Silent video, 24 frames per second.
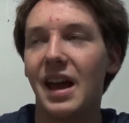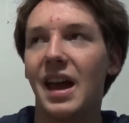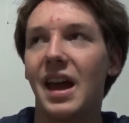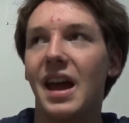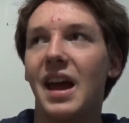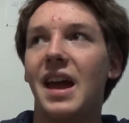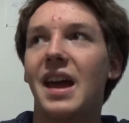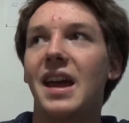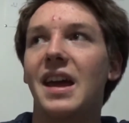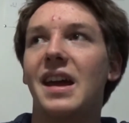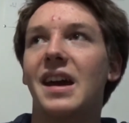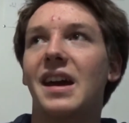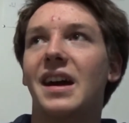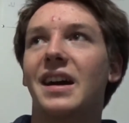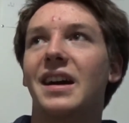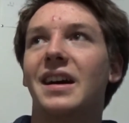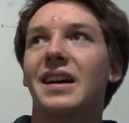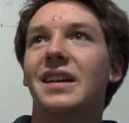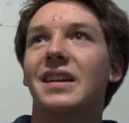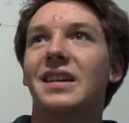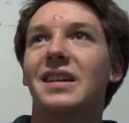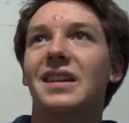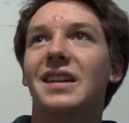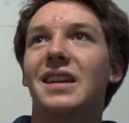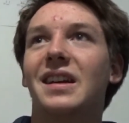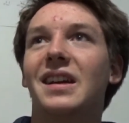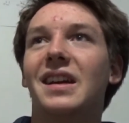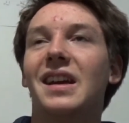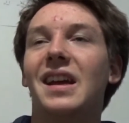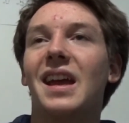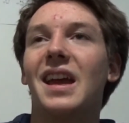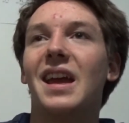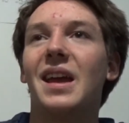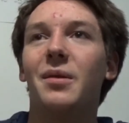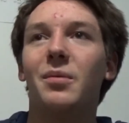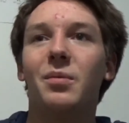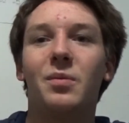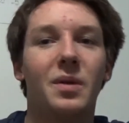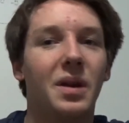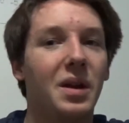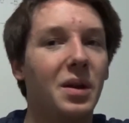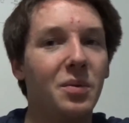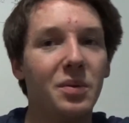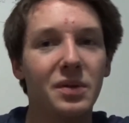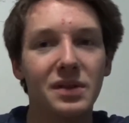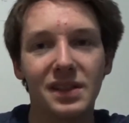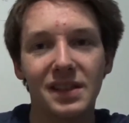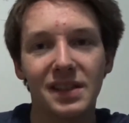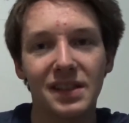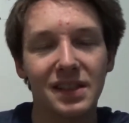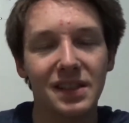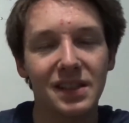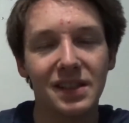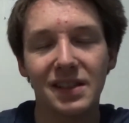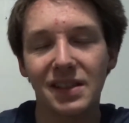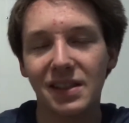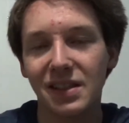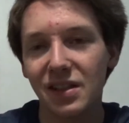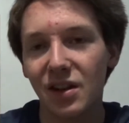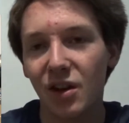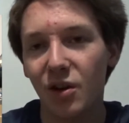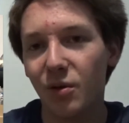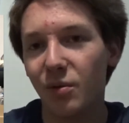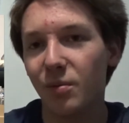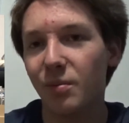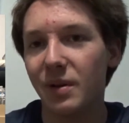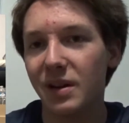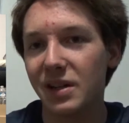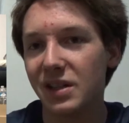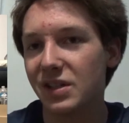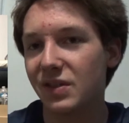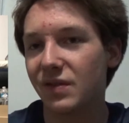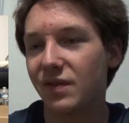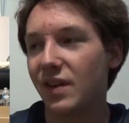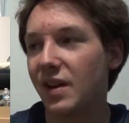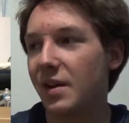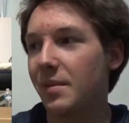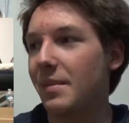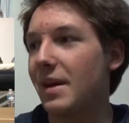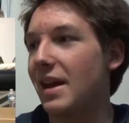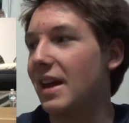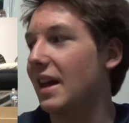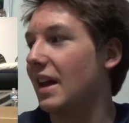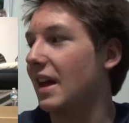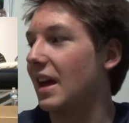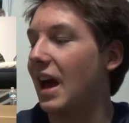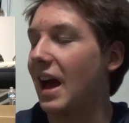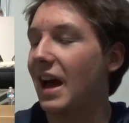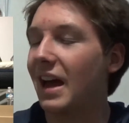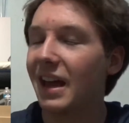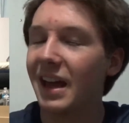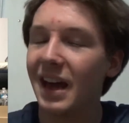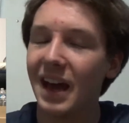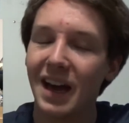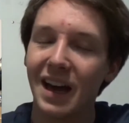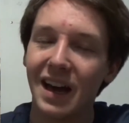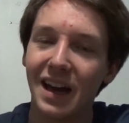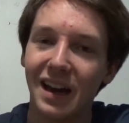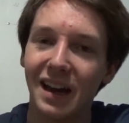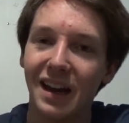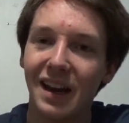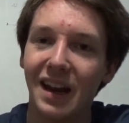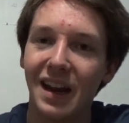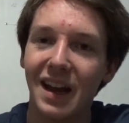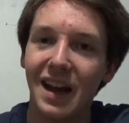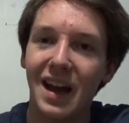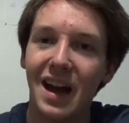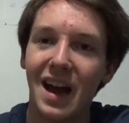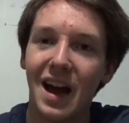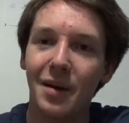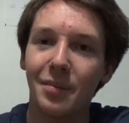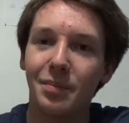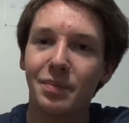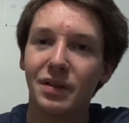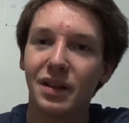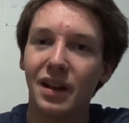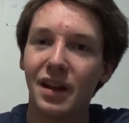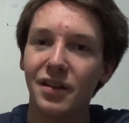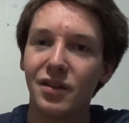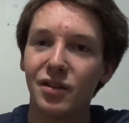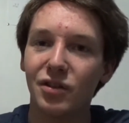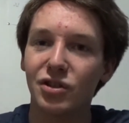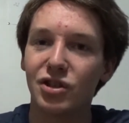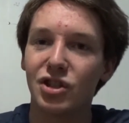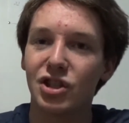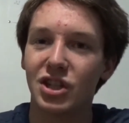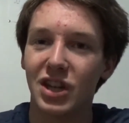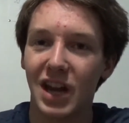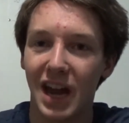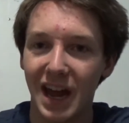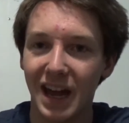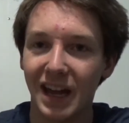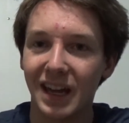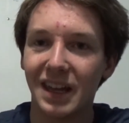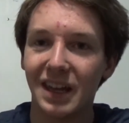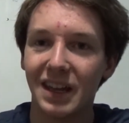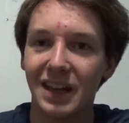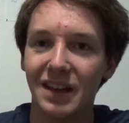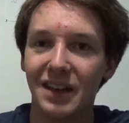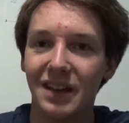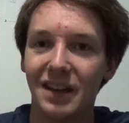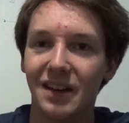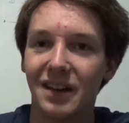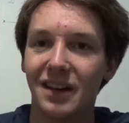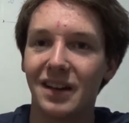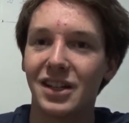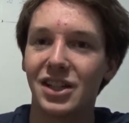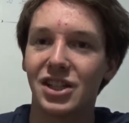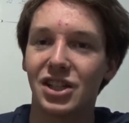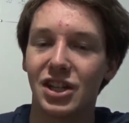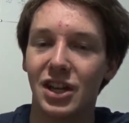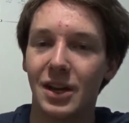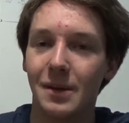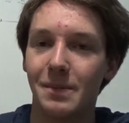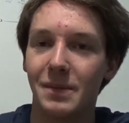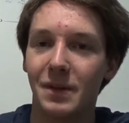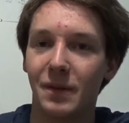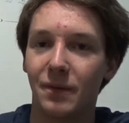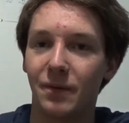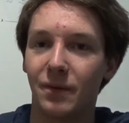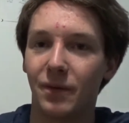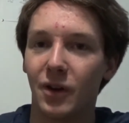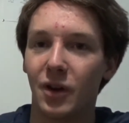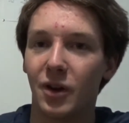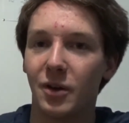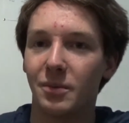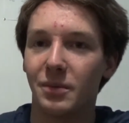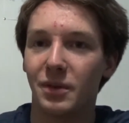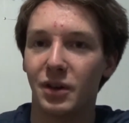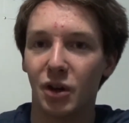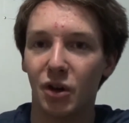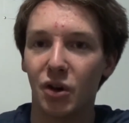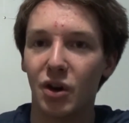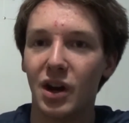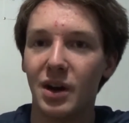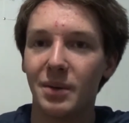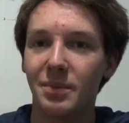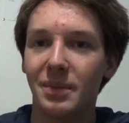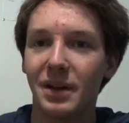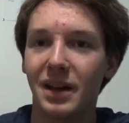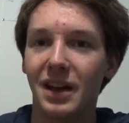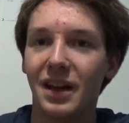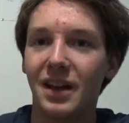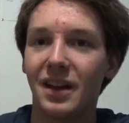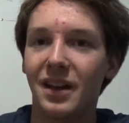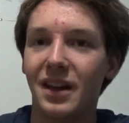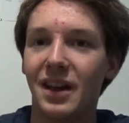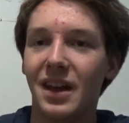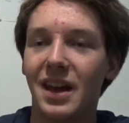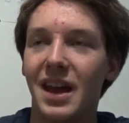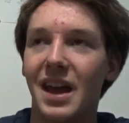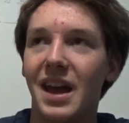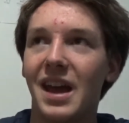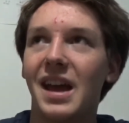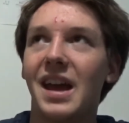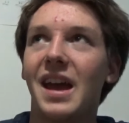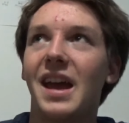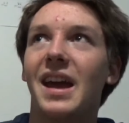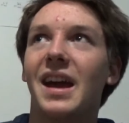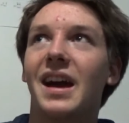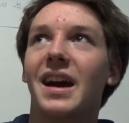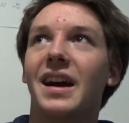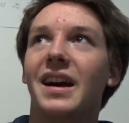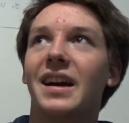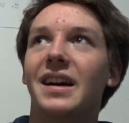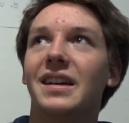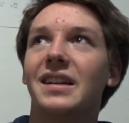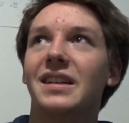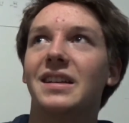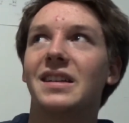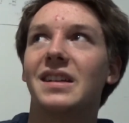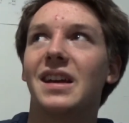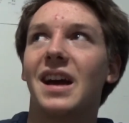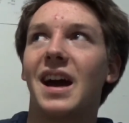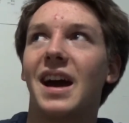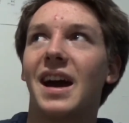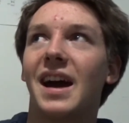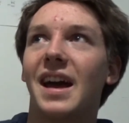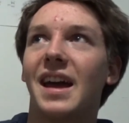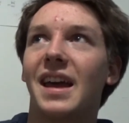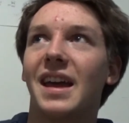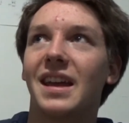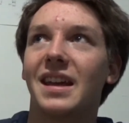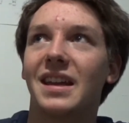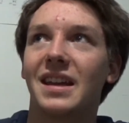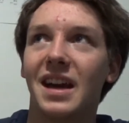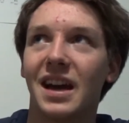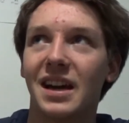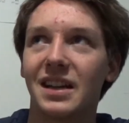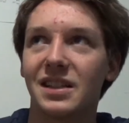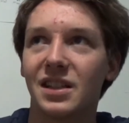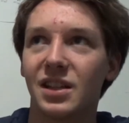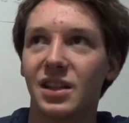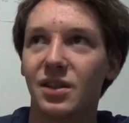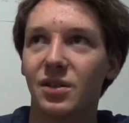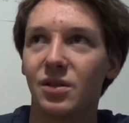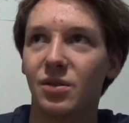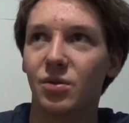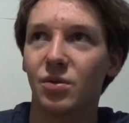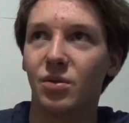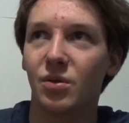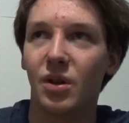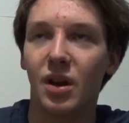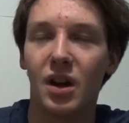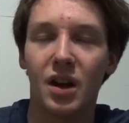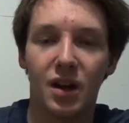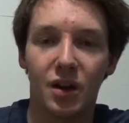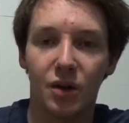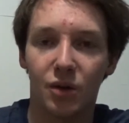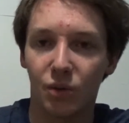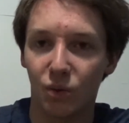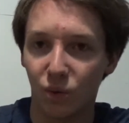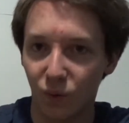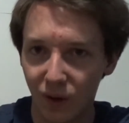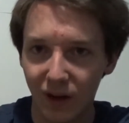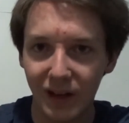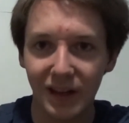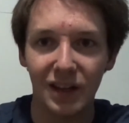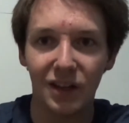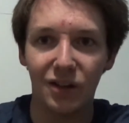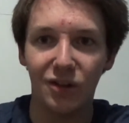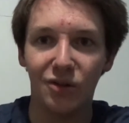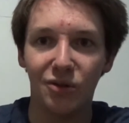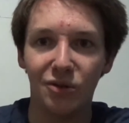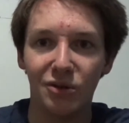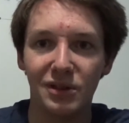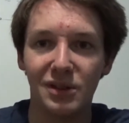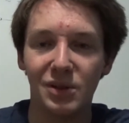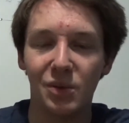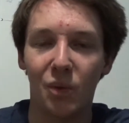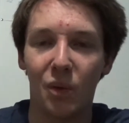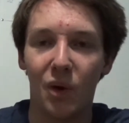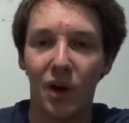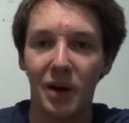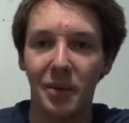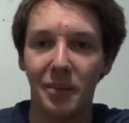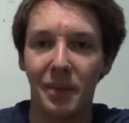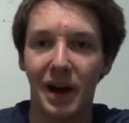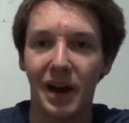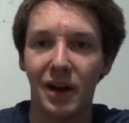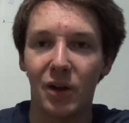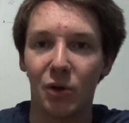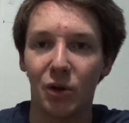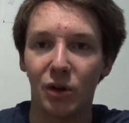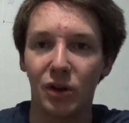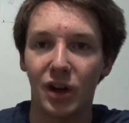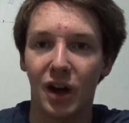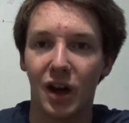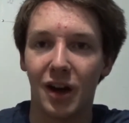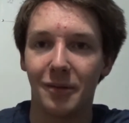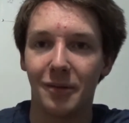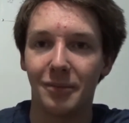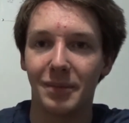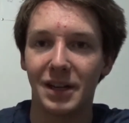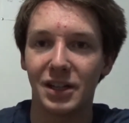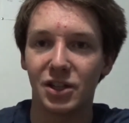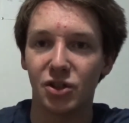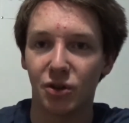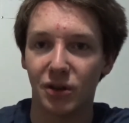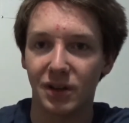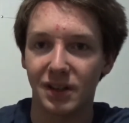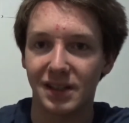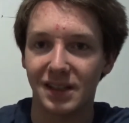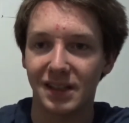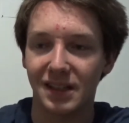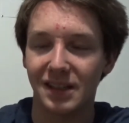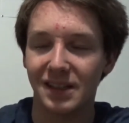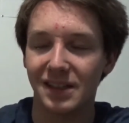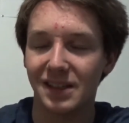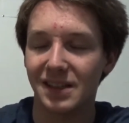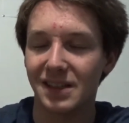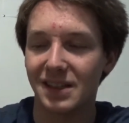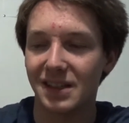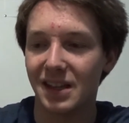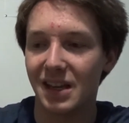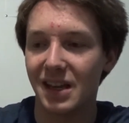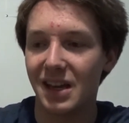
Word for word: and it, it was so much fun make i got a pleather jacket shipped from europe and i got to reuse one of my old omnitrixes